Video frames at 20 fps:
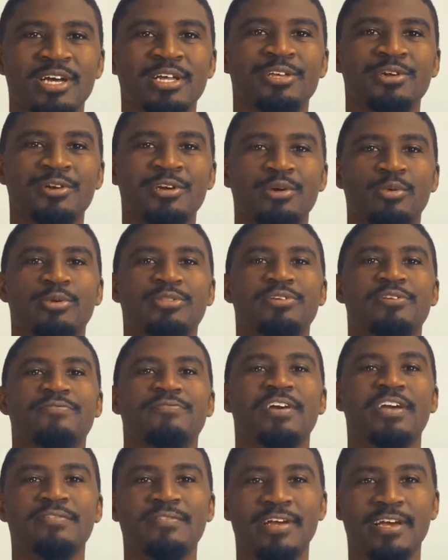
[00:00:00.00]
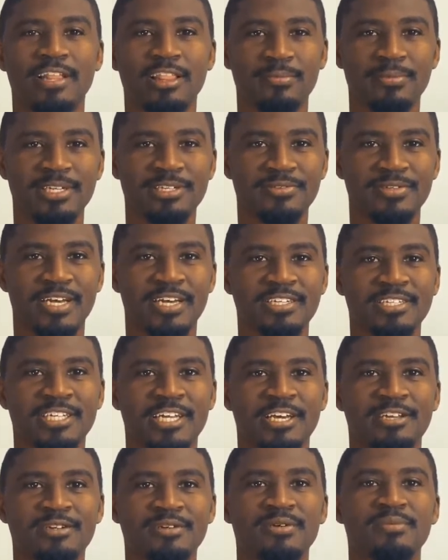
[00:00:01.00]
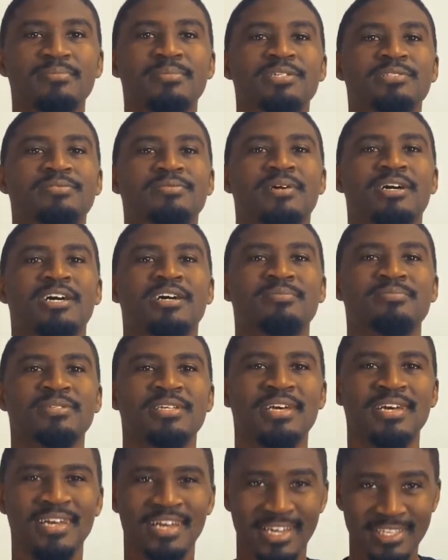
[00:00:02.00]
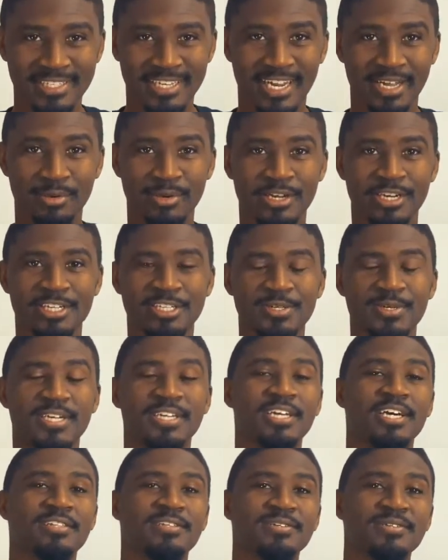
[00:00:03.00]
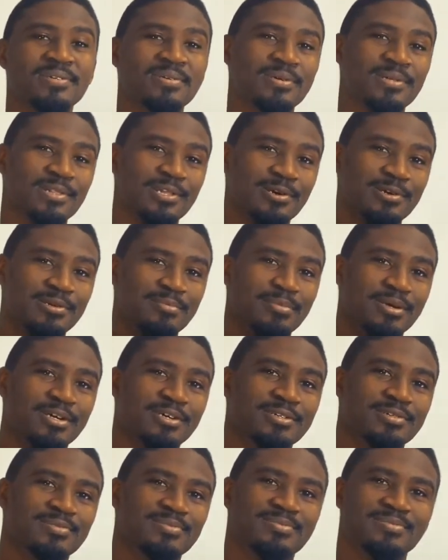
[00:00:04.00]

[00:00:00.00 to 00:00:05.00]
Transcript: You're here with your favorite elementary educator, Mr. Rhymes, and today we're going to do another learn and burn.